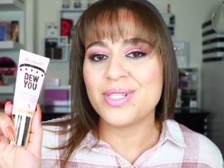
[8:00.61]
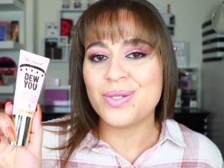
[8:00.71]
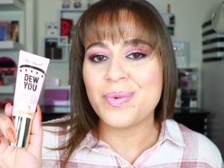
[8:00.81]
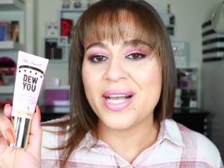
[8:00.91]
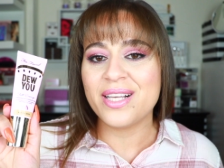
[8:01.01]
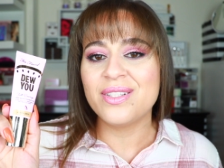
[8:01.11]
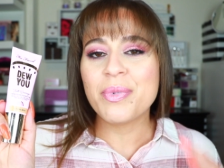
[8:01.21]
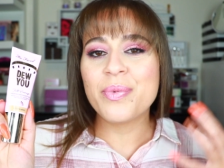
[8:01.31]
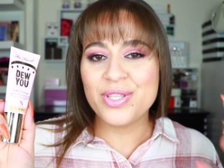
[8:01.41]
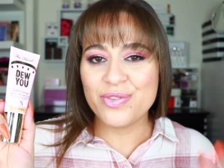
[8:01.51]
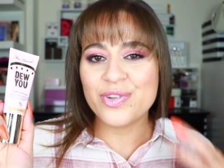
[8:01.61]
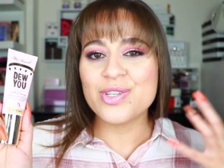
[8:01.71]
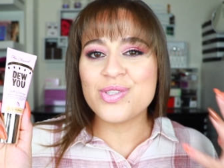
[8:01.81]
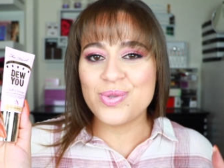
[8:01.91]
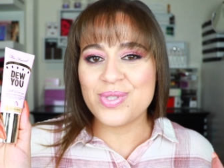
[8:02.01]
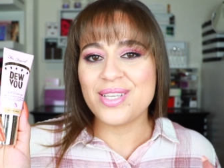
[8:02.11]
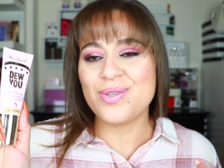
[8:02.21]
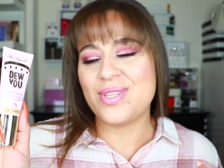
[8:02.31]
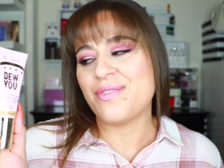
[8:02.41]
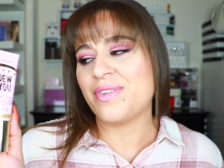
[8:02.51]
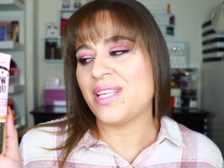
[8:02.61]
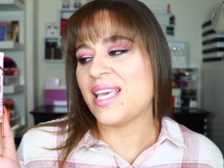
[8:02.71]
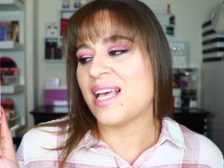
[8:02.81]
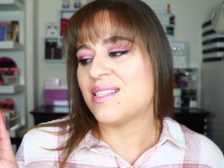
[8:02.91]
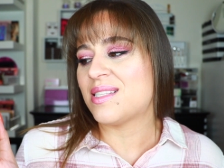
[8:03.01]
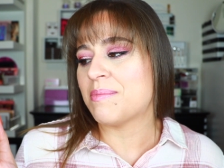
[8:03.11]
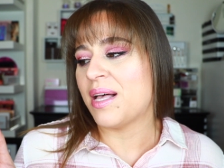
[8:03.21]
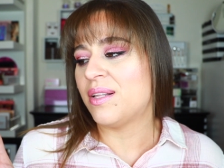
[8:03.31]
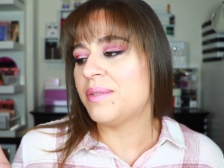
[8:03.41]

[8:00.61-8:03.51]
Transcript: a little while, but when you first use it, you definitely can smell